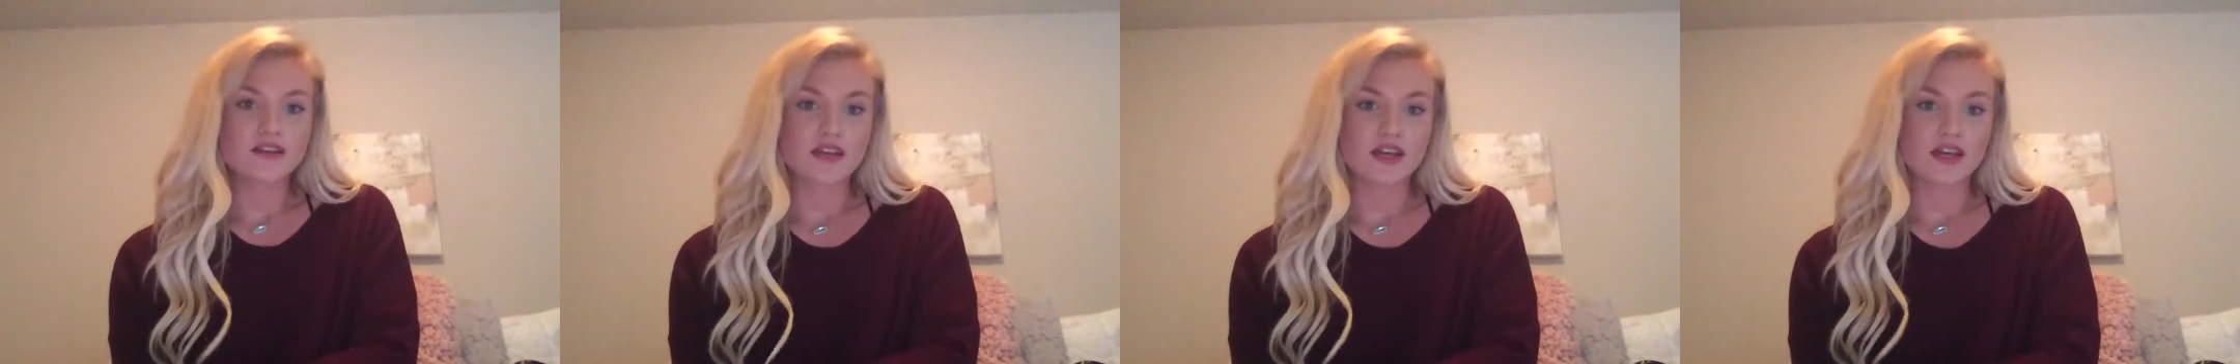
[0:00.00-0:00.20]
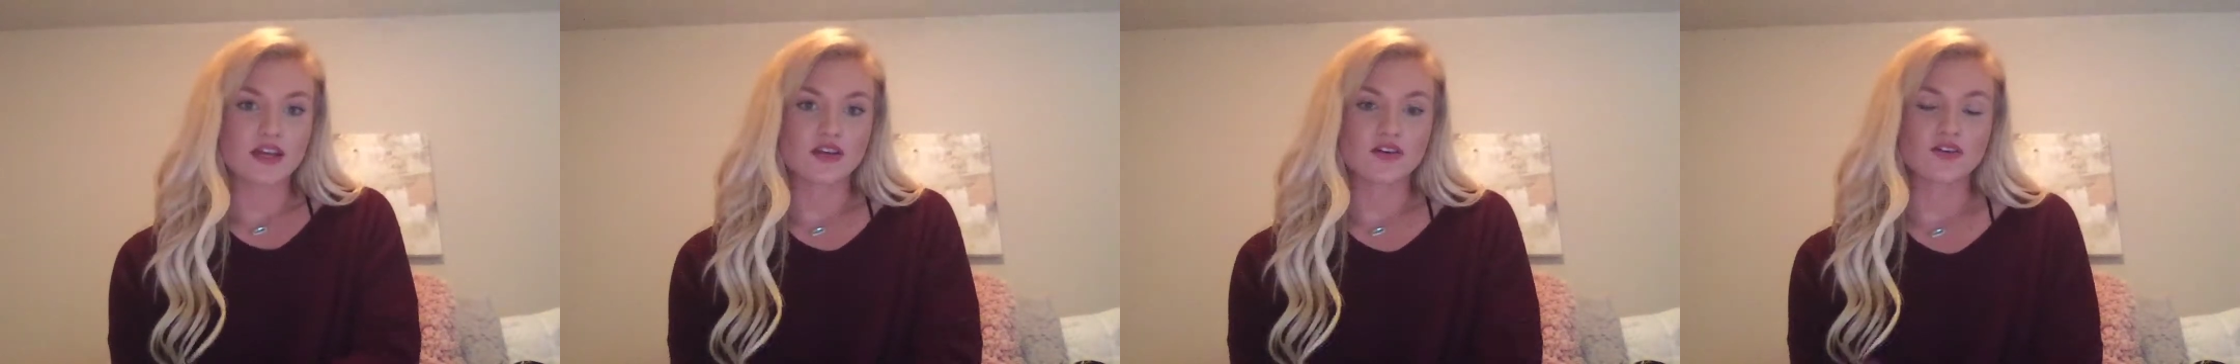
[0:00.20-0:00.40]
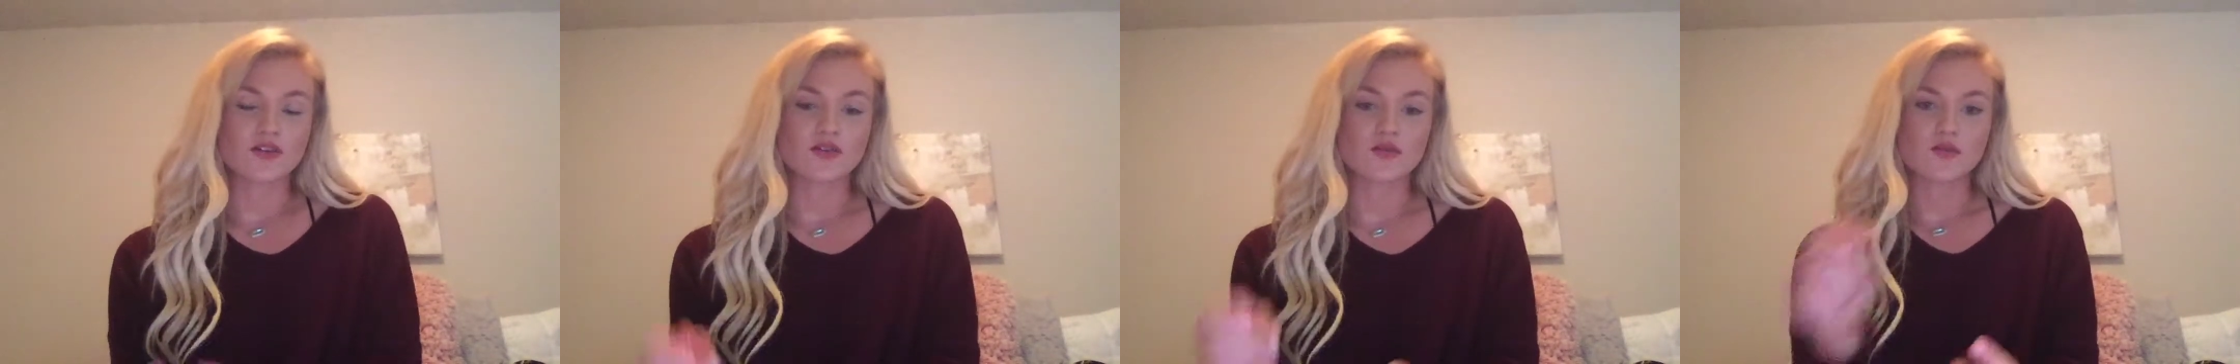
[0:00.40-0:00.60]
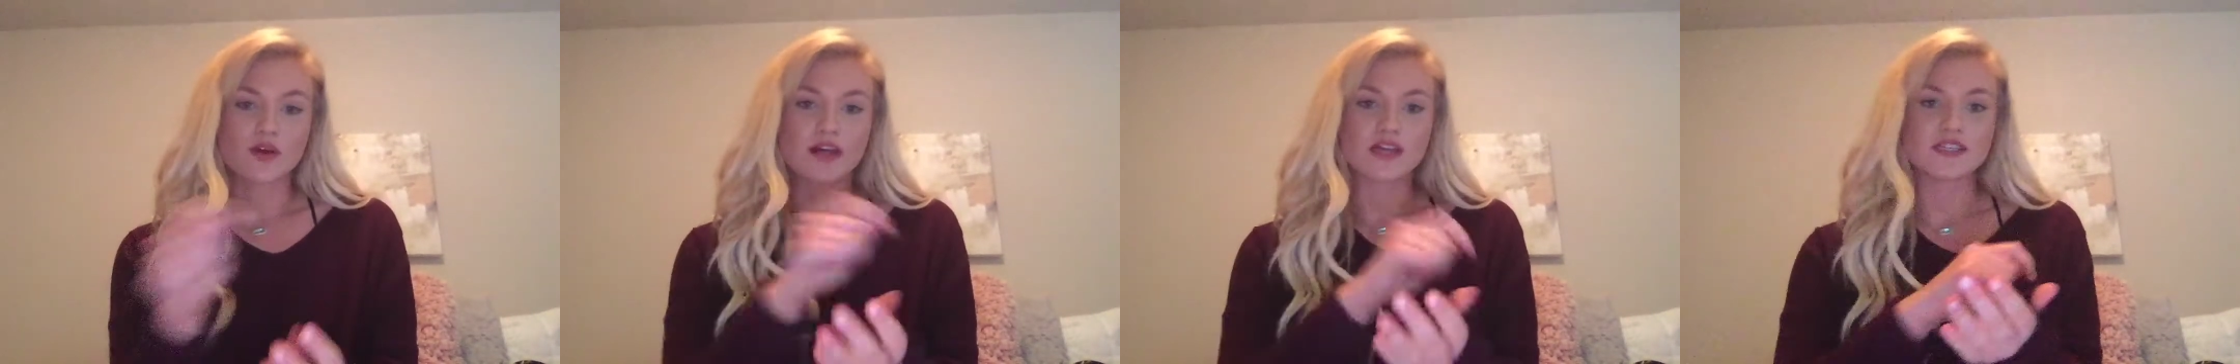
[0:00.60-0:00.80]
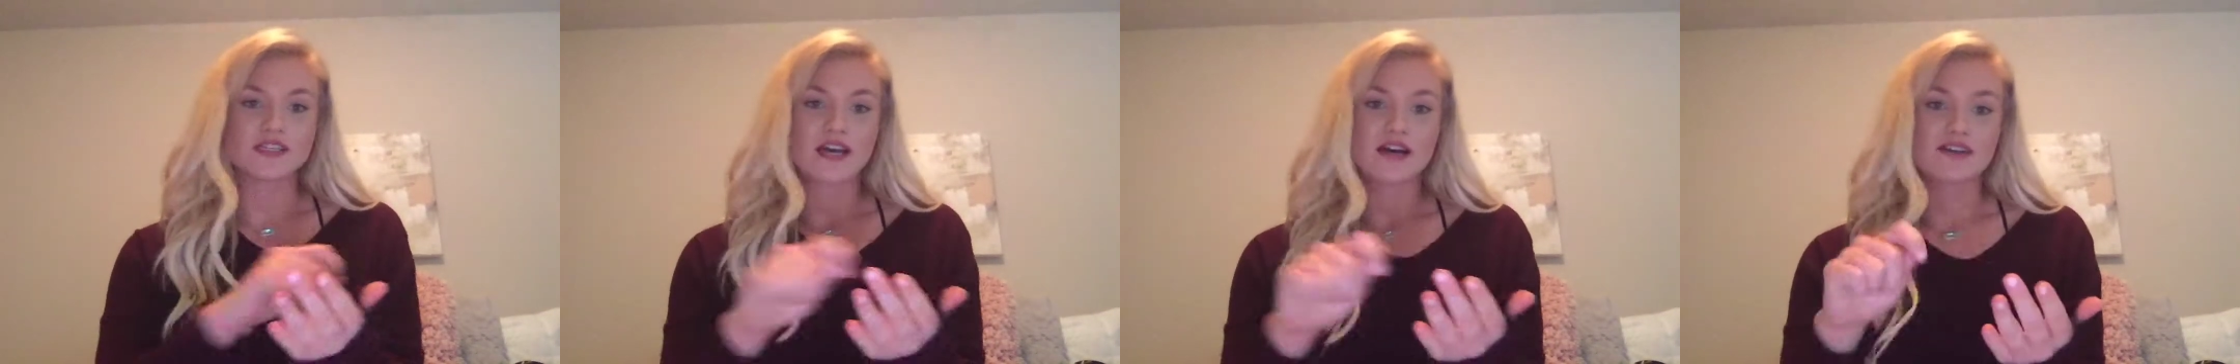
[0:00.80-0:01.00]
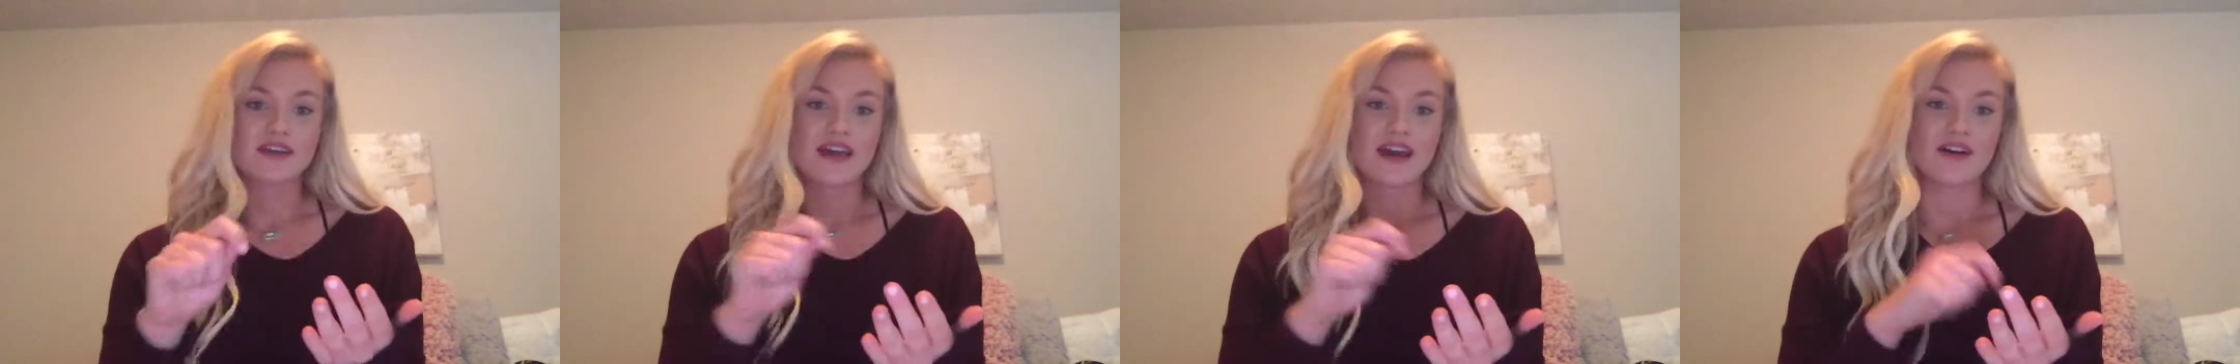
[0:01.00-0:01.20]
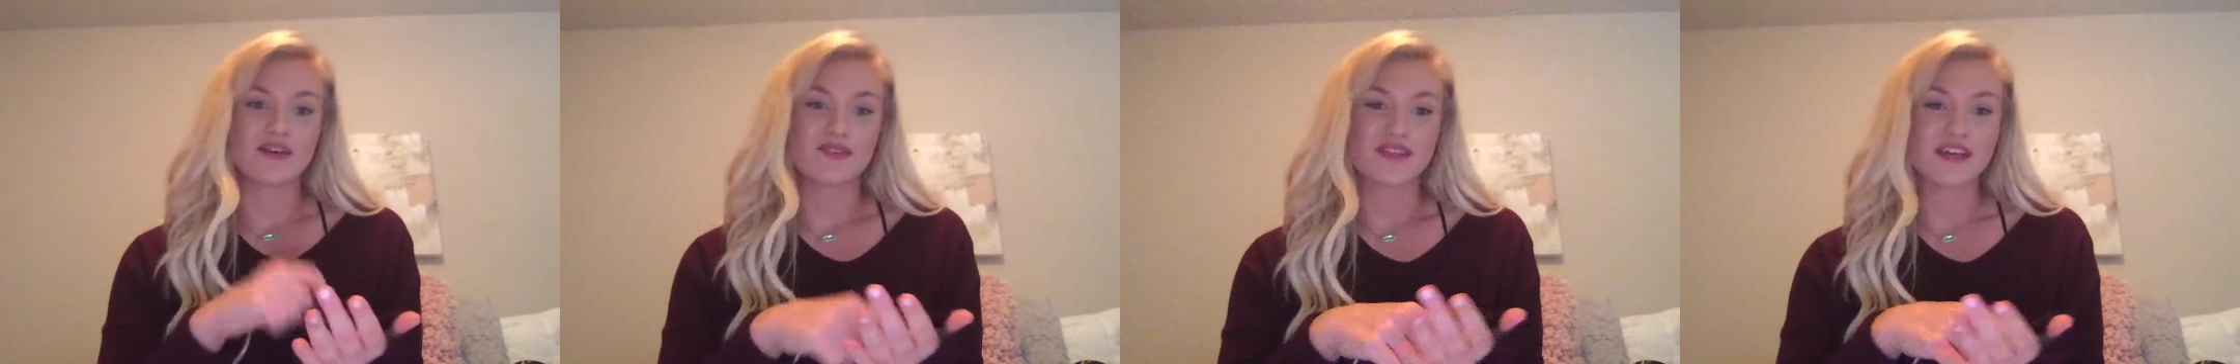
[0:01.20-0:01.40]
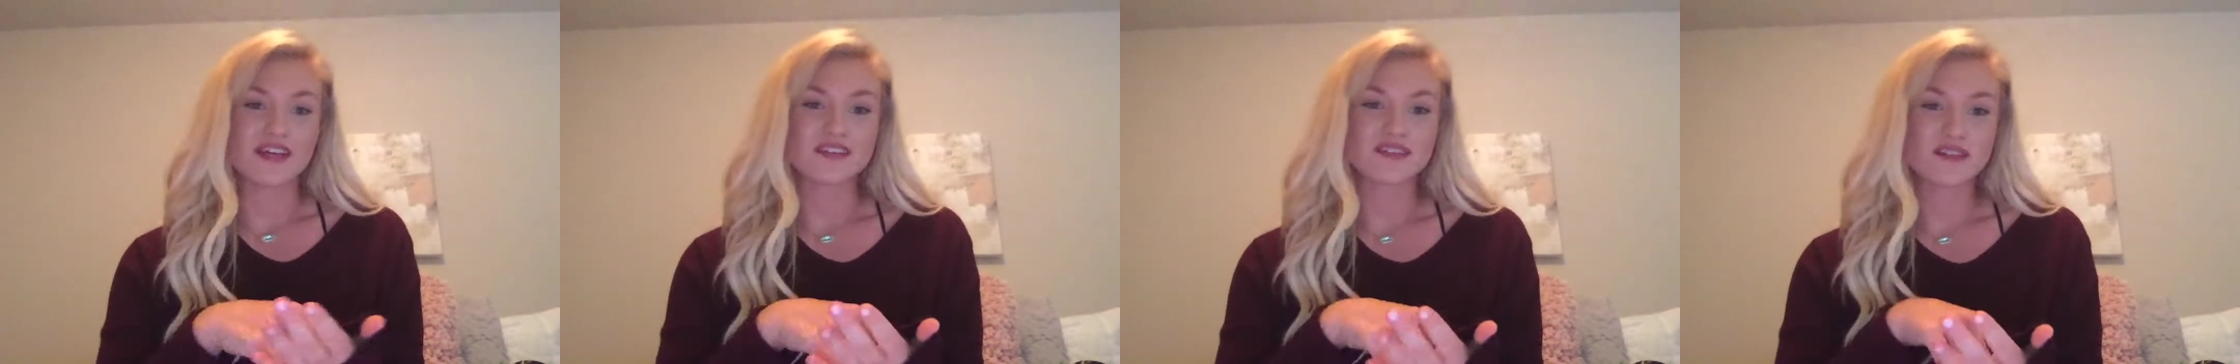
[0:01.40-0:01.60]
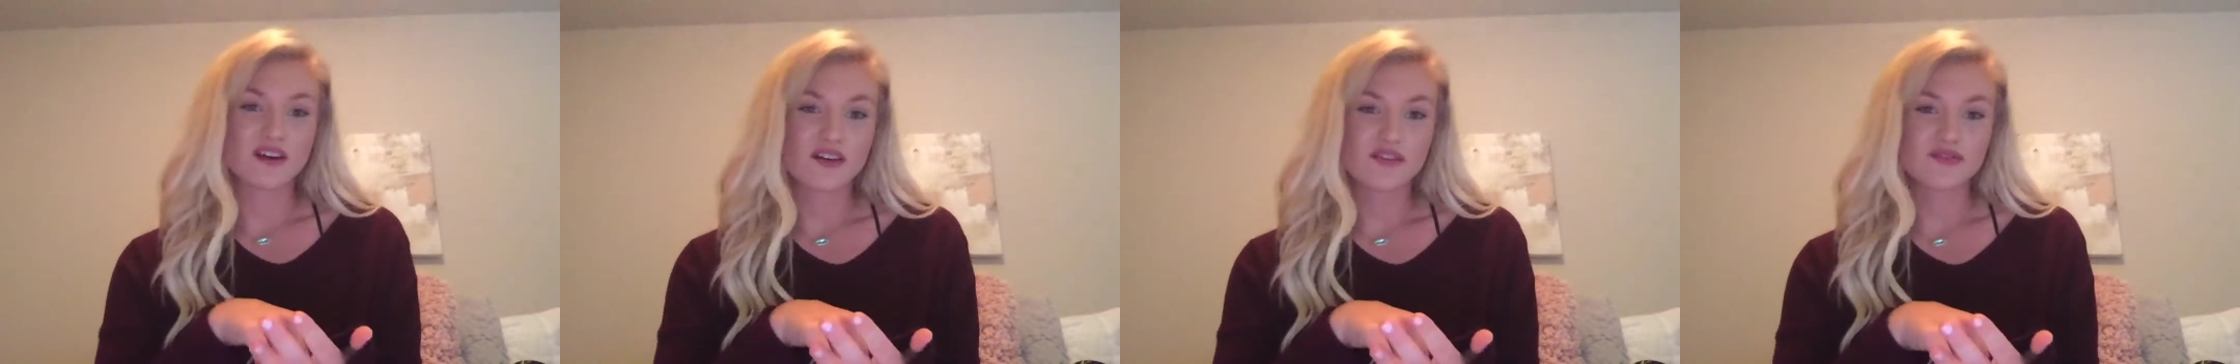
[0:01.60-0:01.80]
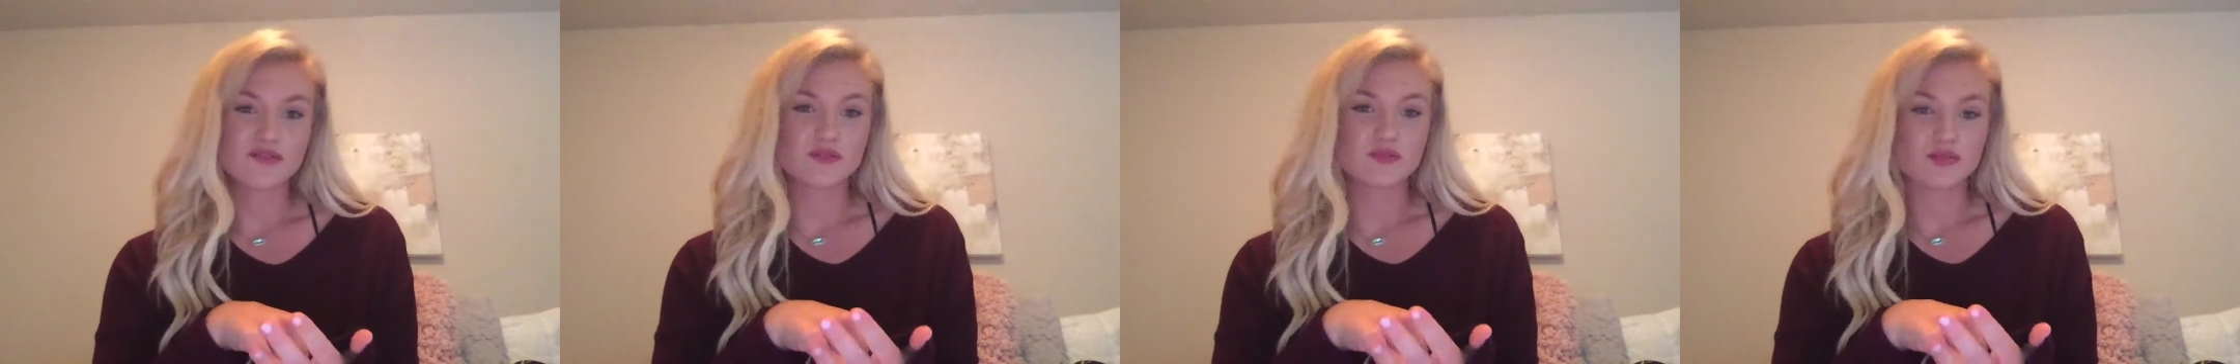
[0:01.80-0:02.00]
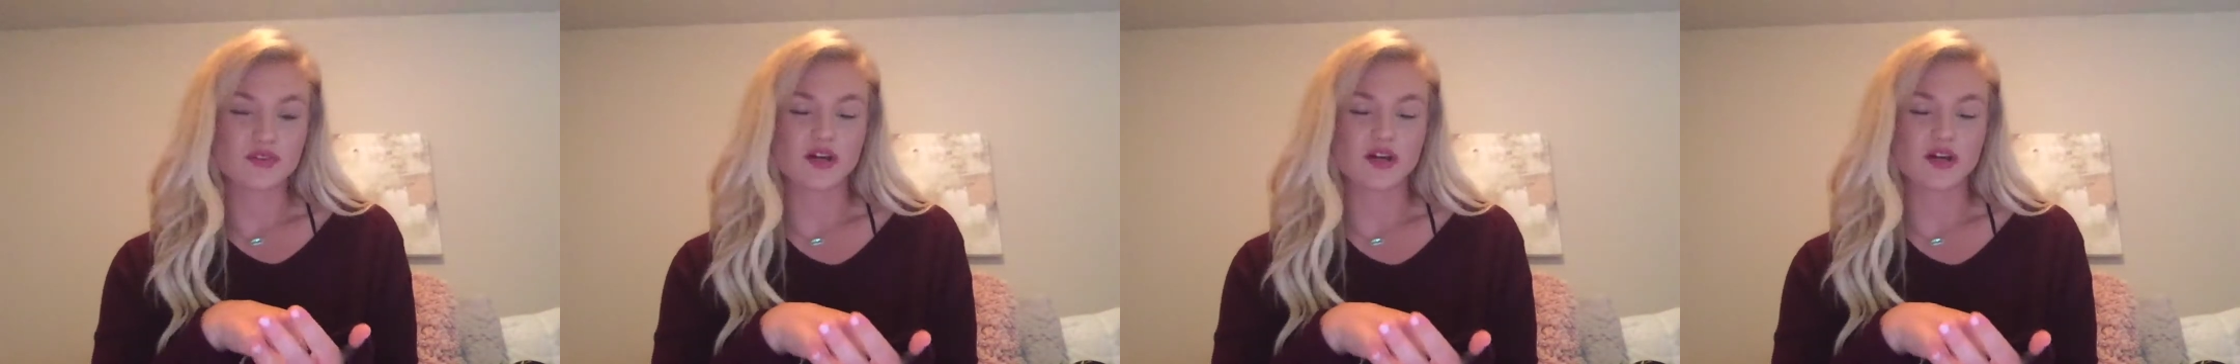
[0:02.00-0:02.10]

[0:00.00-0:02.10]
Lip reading: they could write down how they solved the